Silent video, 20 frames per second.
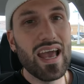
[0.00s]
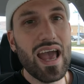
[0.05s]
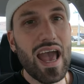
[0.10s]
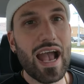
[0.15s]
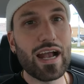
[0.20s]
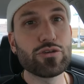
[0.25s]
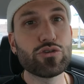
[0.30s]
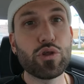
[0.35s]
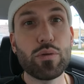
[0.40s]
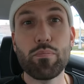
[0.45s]

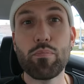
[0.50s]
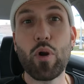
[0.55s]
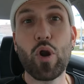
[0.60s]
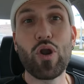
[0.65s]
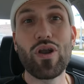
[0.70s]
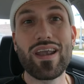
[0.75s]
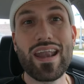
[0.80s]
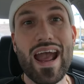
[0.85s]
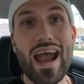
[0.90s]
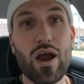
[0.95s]
actually
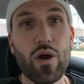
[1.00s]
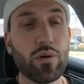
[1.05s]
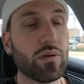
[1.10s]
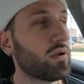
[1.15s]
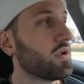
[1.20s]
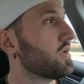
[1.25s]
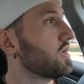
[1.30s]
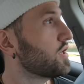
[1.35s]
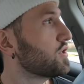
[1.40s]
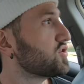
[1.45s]
burnt down.
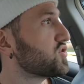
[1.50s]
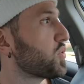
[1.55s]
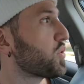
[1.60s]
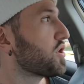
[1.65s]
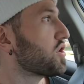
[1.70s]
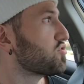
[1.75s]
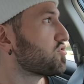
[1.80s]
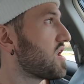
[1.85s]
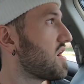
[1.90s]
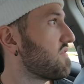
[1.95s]
So we're
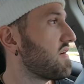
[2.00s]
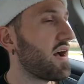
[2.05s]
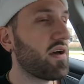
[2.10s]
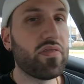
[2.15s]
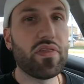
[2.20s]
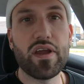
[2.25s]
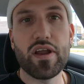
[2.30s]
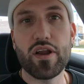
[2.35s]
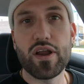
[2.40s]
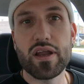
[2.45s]
gonna drive out
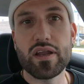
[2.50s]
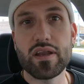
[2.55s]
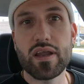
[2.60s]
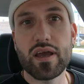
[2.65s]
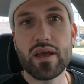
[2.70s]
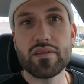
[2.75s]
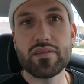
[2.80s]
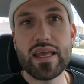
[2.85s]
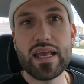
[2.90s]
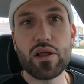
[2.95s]
there and
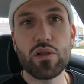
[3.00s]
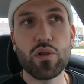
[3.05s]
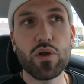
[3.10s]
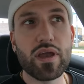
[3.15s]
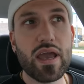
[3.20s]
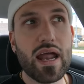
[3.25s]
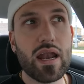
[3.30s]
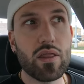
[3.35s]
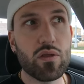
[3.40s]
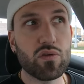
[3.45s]
uh, take a look
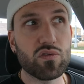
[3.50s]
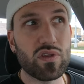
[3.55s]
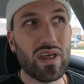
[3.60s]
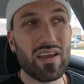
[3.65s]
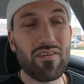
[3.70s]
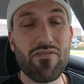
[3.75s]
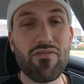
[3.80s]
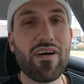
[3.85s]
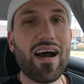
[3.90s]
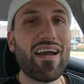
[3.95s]
at it. There's
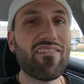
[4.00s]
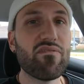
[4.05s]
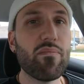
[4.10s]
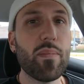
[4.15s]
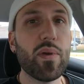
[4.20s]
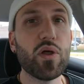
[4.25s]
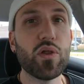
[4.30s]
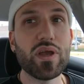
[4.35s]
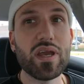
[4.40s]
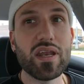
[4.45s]
like $5
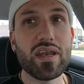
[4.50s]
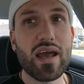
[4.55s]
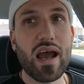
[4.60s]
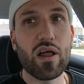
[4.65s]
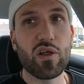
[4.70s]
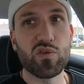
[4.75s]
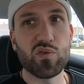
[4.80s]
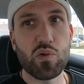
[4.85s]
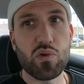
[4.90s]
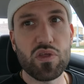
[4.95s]
million
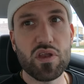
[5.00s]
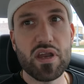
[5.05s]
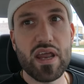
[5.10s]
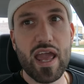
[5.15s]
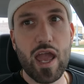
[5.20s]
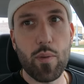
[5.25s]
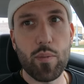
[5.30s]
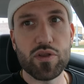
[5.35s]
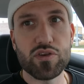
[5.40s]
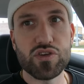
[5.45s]
worth of
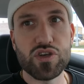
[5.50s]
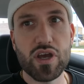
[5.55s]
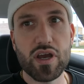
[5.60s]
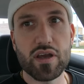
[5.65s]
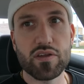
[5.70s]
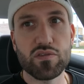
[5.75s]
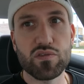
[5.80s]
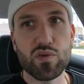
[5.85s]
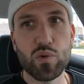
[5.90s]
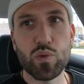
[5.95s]
damage
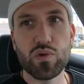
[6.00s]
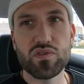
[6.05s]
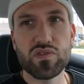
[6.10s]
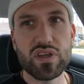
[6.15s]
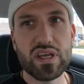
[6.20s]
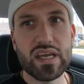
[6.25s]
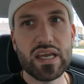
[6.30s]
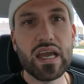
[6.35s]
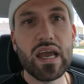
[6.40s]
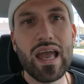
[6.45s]
done. So we'll
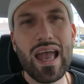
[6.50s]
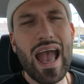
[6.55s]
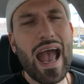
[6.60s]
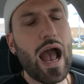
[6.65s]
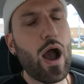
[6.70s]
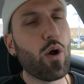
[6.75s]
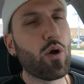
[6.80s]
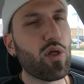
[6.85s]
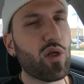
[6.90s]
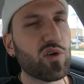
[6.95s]
see
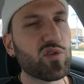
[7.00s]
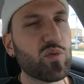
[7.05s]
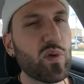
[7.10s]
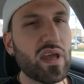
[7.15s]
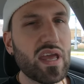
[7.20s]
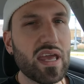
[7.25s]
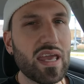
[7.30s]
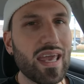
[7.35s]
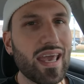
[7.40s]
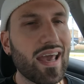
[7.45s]
how close we
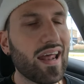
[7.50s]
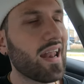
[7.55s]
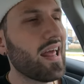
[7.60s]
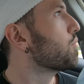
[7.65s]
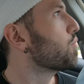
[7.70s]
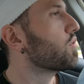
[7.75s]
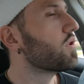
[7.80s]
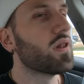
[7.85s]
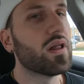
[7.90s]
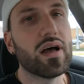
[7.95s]
can get.
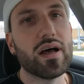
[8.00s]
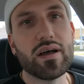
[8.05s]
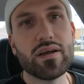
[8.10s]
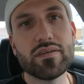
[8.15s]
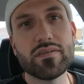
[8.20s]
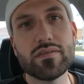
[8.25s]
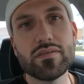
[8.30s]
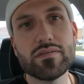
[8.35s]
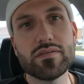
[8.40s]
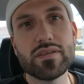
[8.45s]
We'll uh,
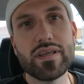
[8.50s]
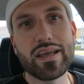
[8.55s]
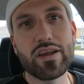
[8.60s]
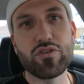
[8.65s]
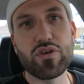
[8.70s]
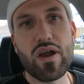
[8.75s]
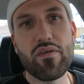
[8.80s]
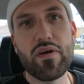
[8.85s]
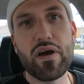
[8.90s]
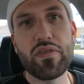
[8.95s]
take a
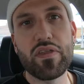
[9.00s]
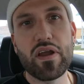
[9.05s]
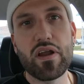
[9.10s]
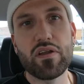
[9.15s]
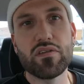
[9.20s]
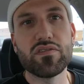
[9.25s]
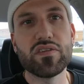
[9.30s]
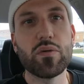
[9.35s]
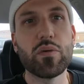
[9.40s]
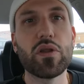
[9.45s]
drive out there
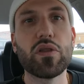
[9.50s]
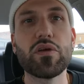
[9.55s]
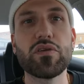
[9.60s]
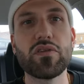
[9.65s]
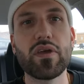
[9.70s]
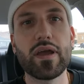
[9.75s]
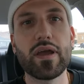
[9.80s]
and see what it looks